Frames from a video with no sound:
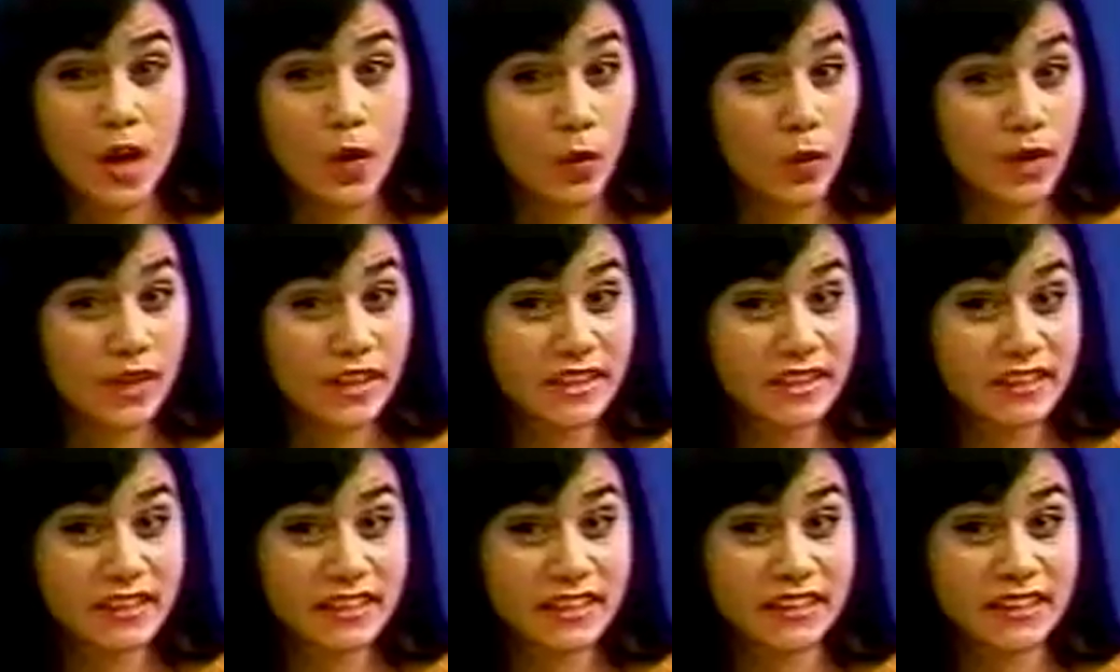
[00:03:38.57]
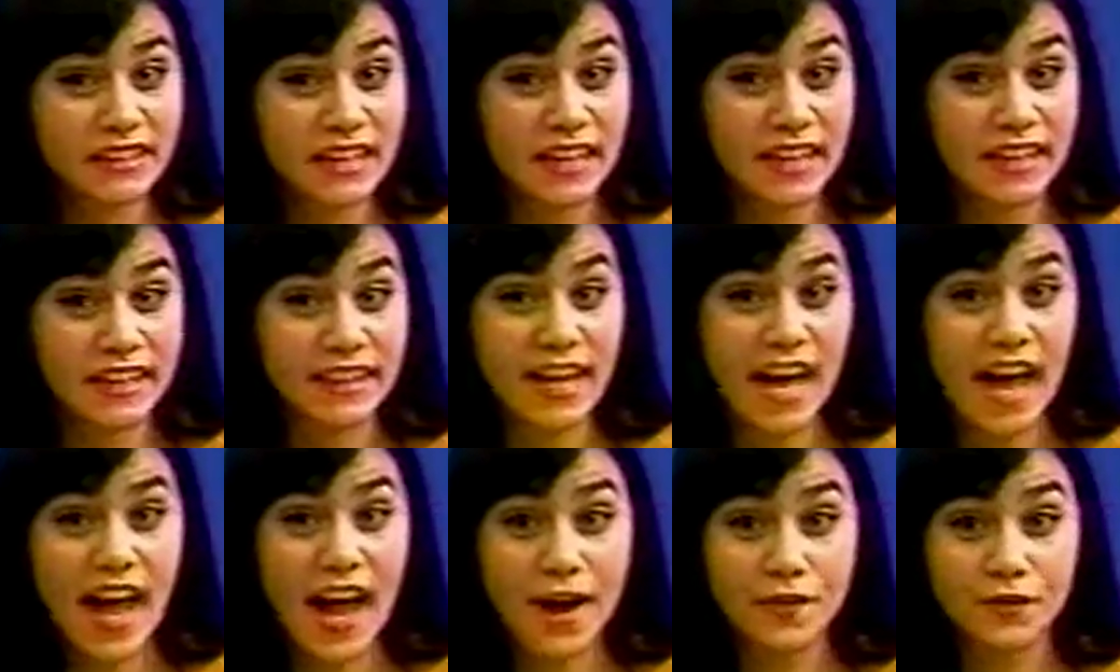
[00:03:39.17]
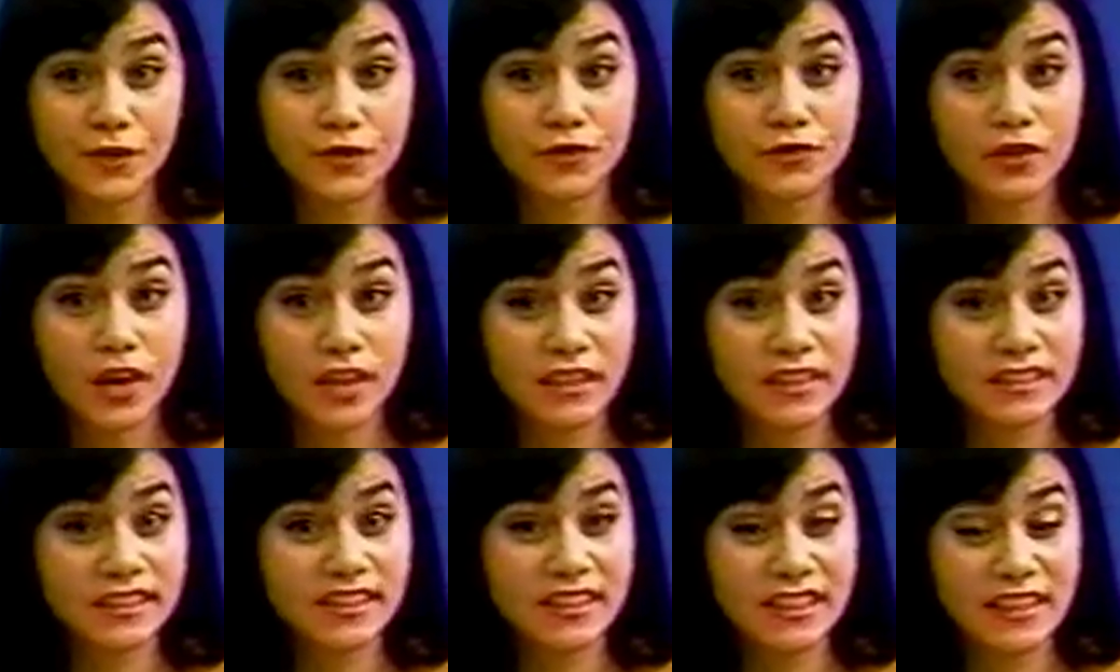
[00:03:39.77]
Witnesses stated that after
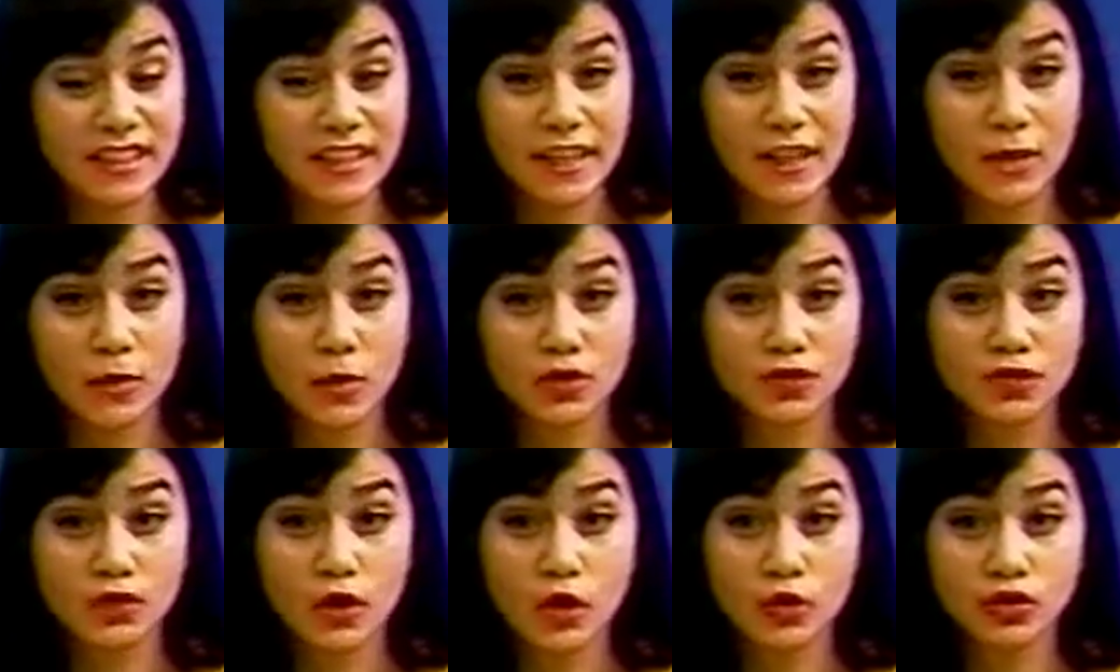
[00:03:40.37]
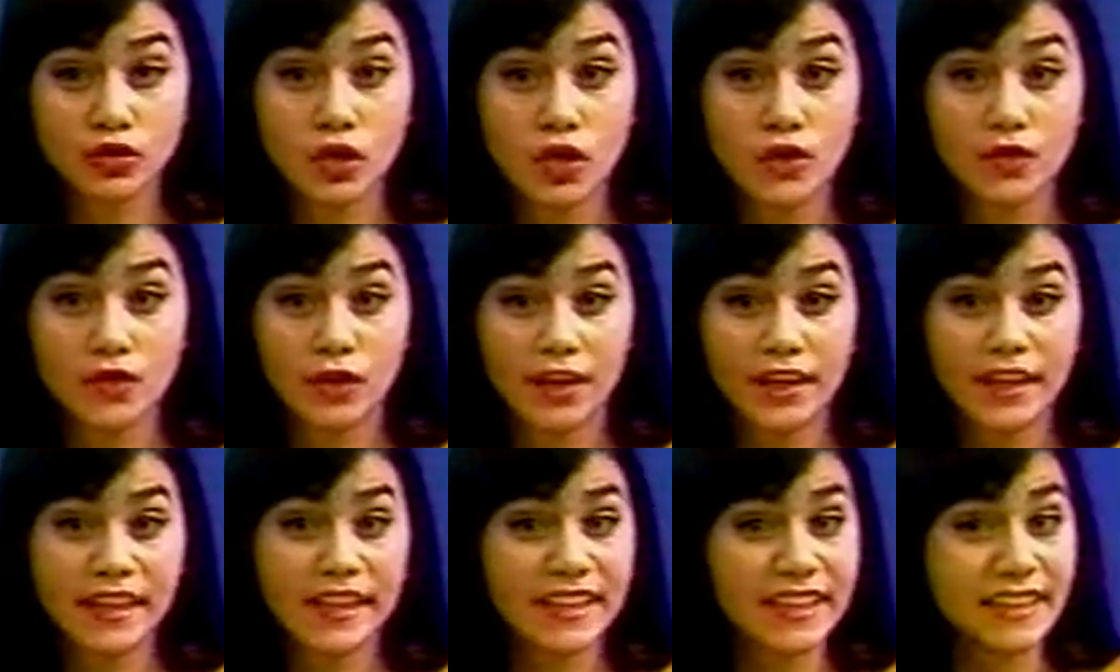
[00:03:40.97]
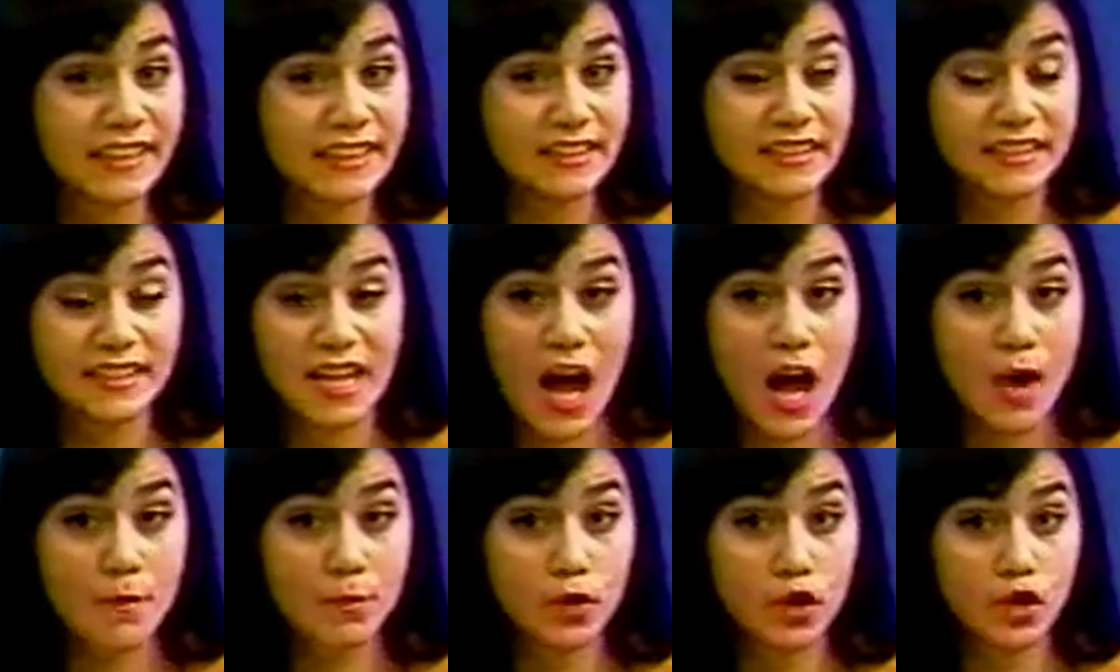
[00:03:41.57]
Ranasinghe was rolled over, he did
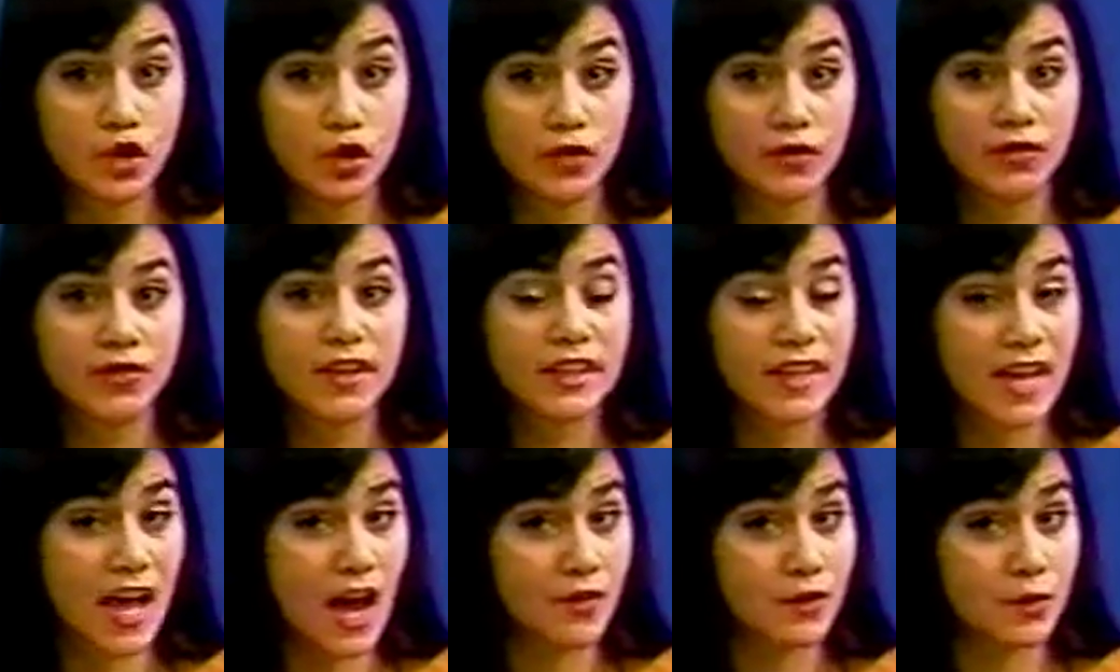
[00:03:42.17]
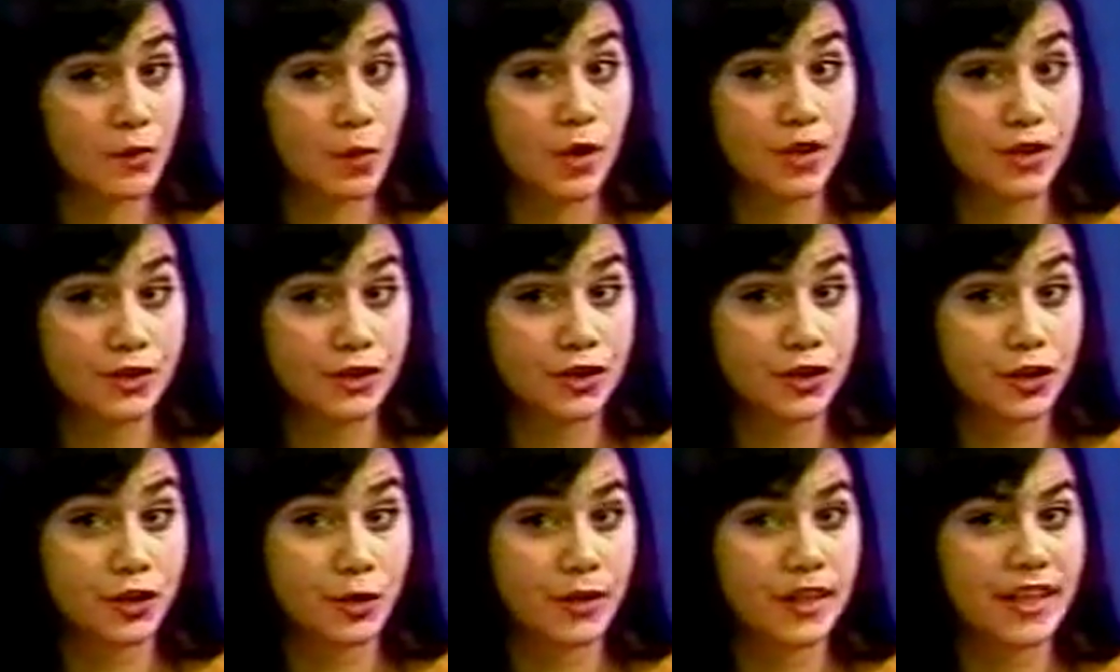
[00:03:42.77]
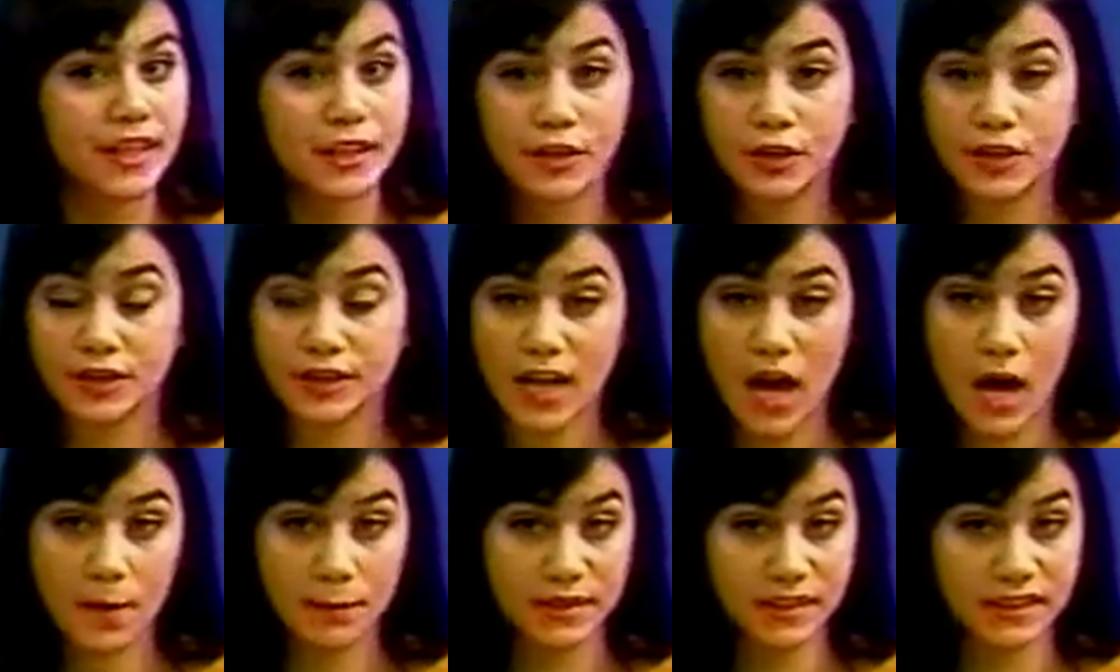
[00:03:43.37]
not move and everyone knew he could
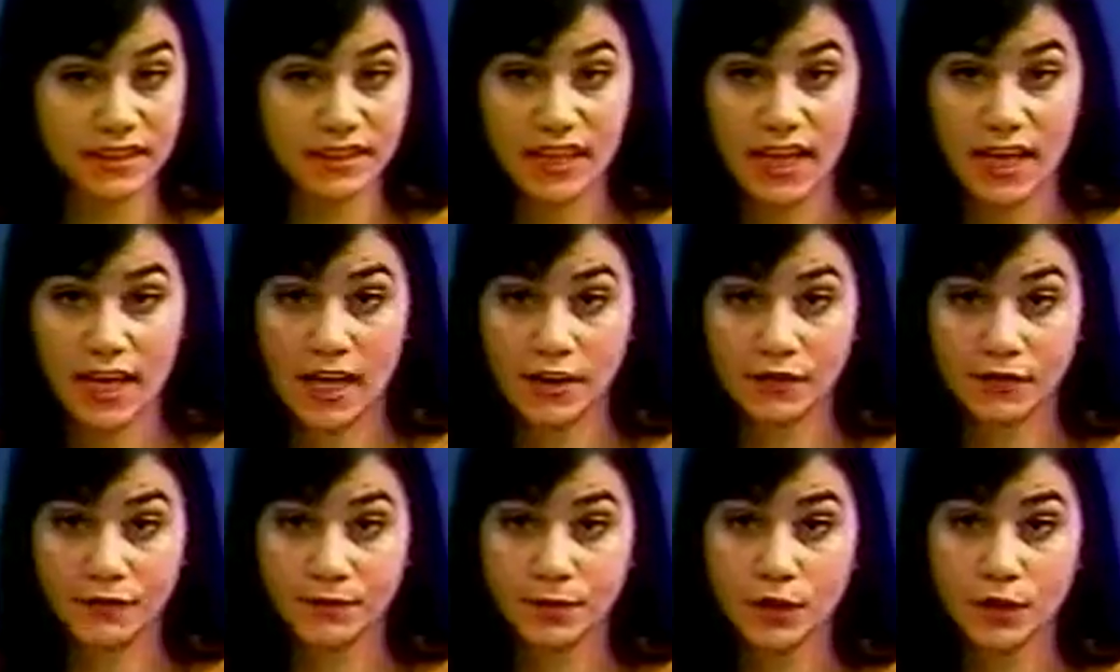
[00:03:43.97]
not be saved.